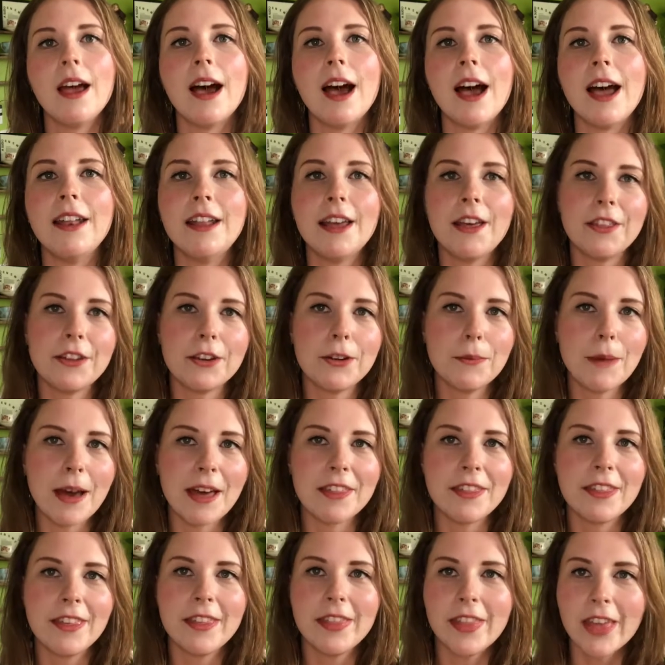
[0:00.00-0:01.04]
Another
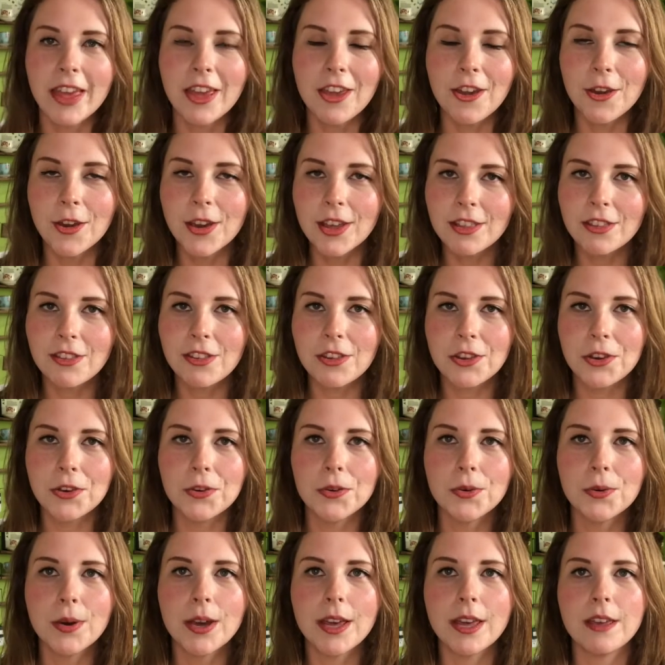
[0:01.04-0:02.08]
method that you can
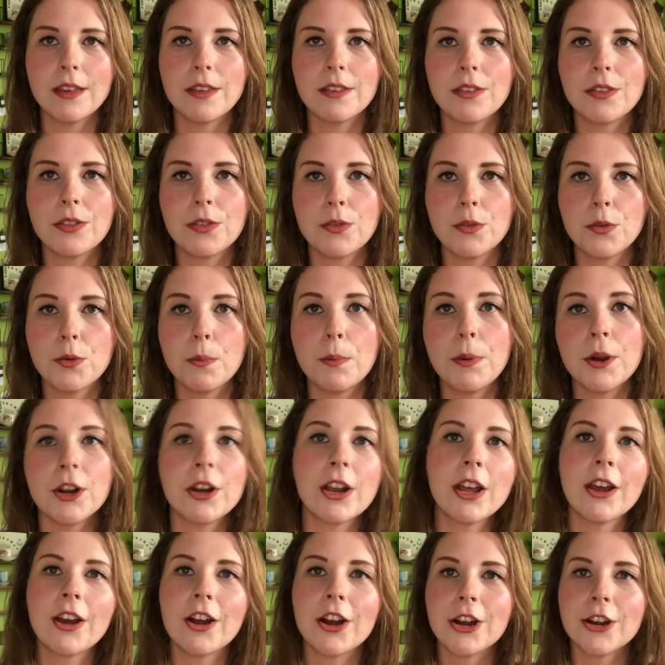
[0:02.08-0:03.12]
do is through
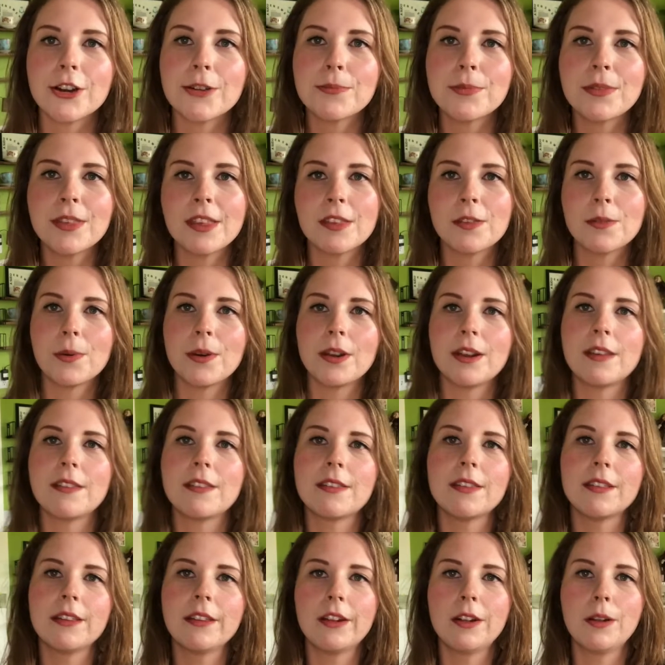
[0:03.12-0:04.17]
burning herbs. This one is a
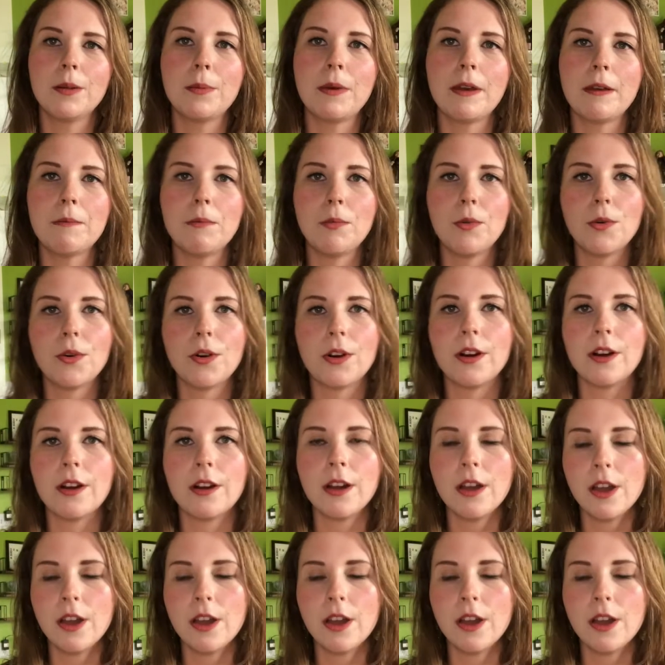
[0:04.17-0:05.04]
little bit more